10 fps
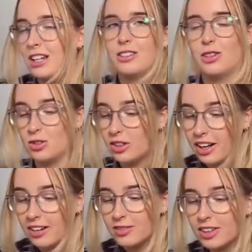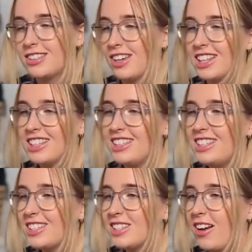or a 70D, one or
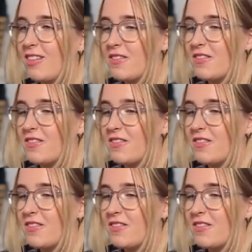the other,